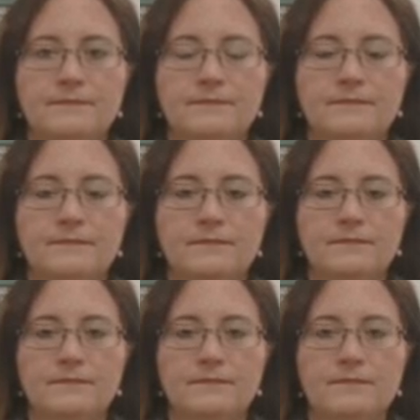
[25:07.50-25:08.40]

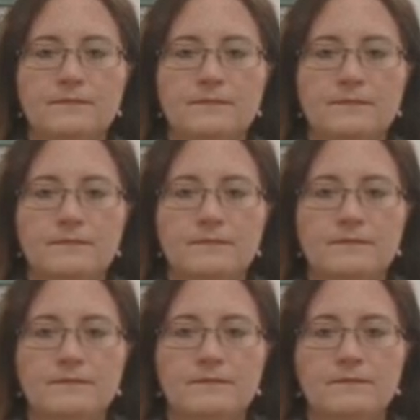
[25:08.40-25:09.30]

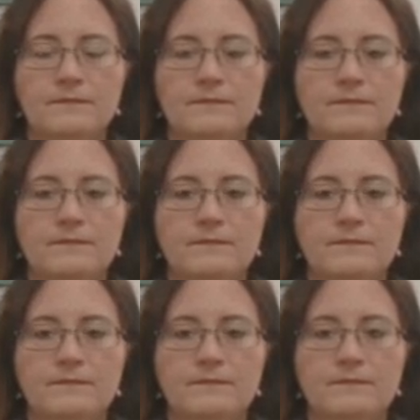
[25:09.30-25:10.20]

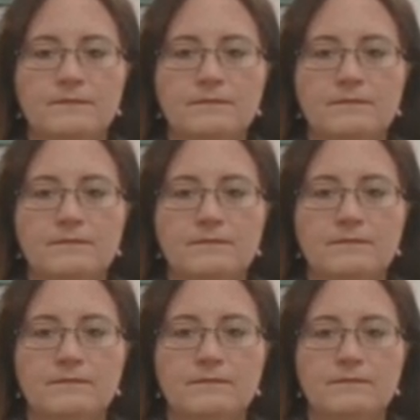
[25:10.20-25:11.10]

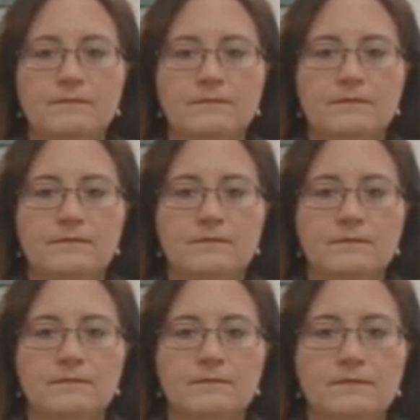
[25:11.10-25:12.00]

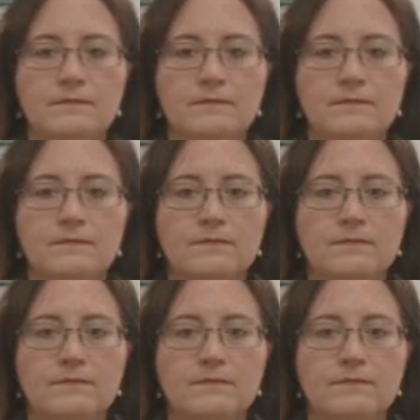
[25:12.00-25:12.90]

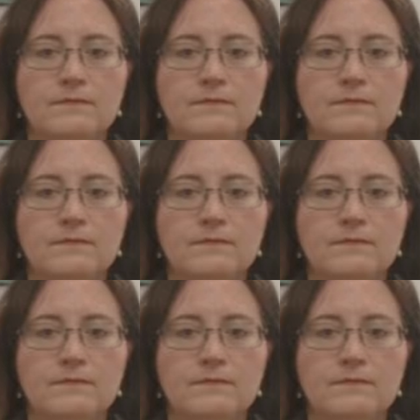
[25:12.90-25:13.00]
(not speaking)